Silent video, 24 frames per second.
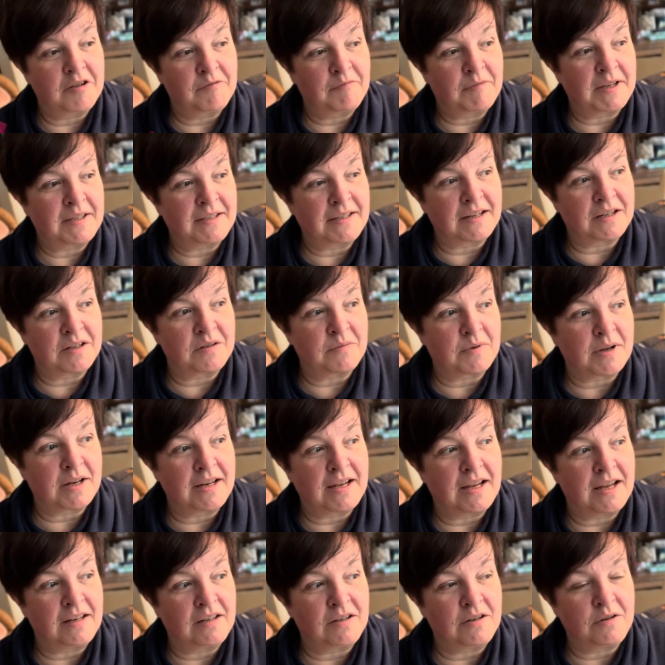My second one
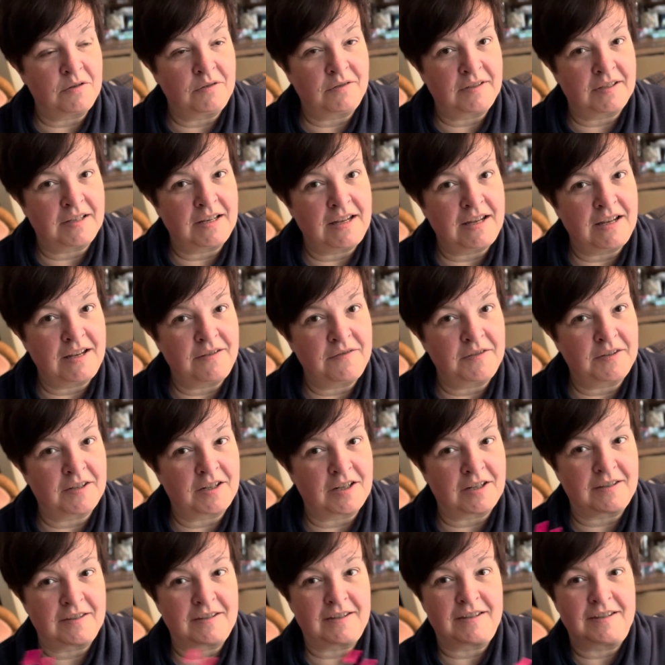had no sleeves,
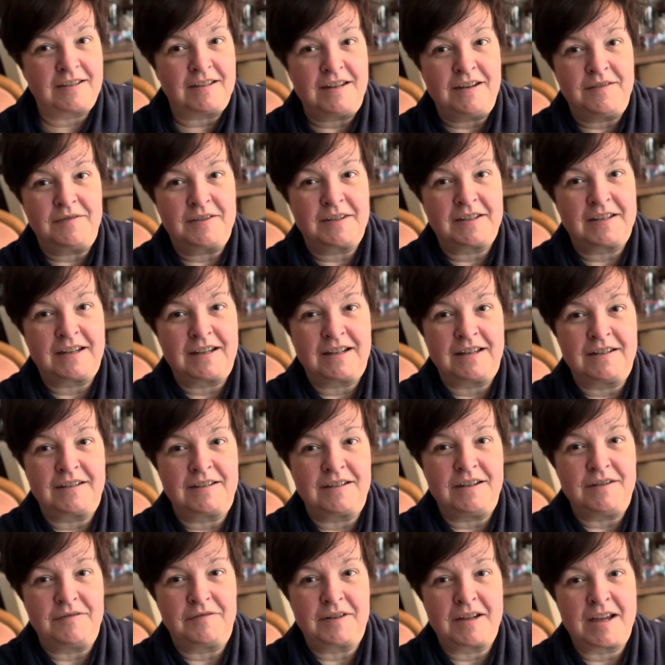just
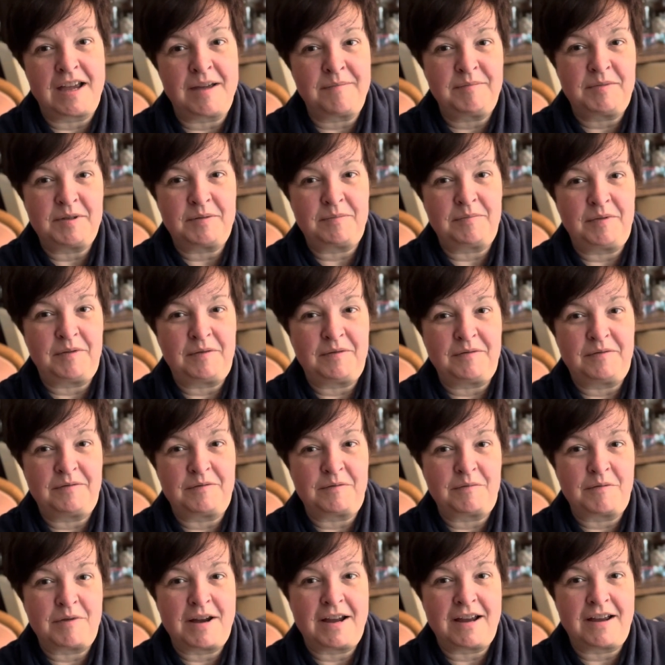sleeve caps,
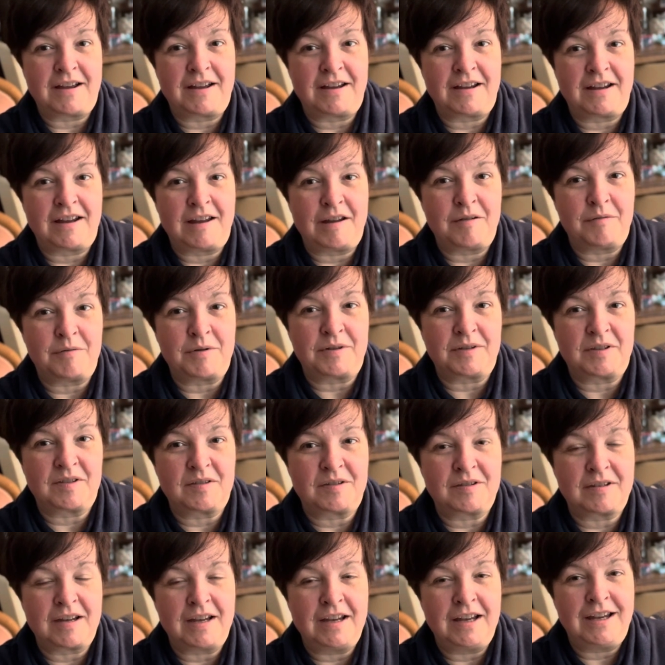where I
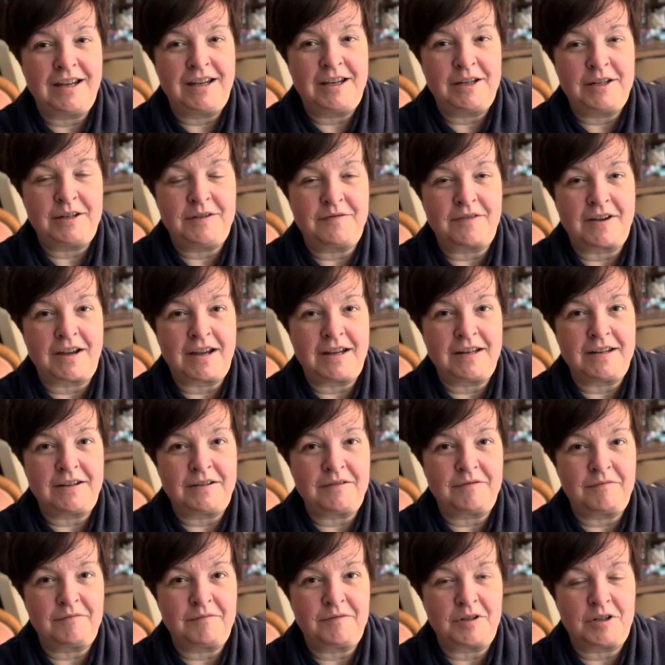was
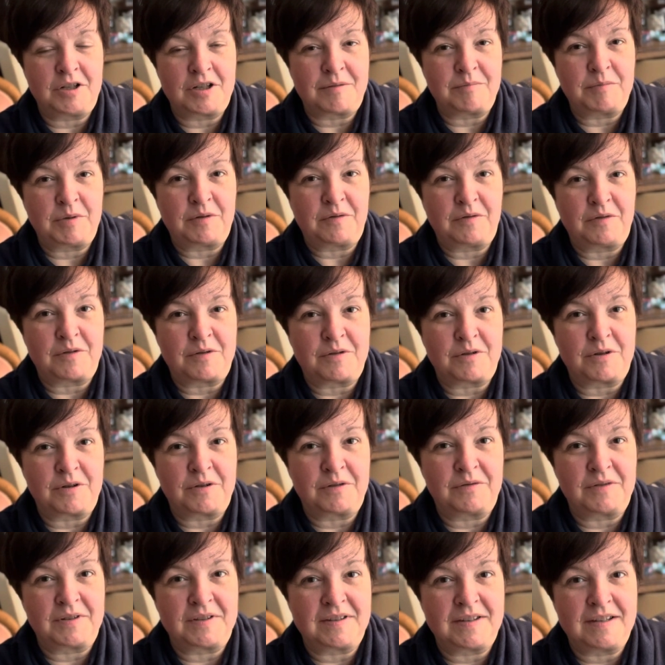dividing the jumper for
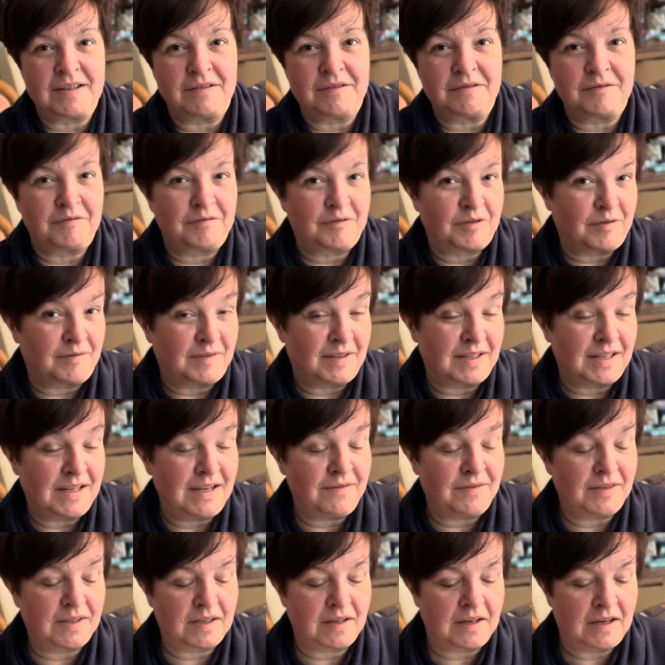the
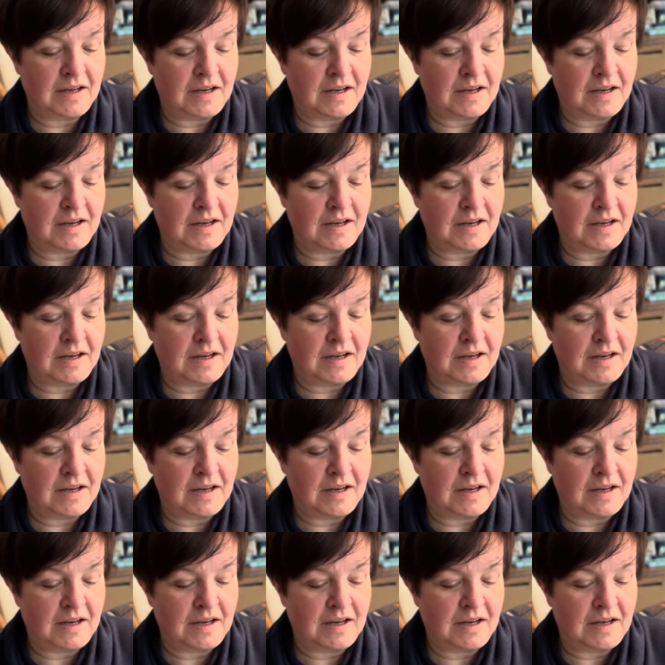sleeves.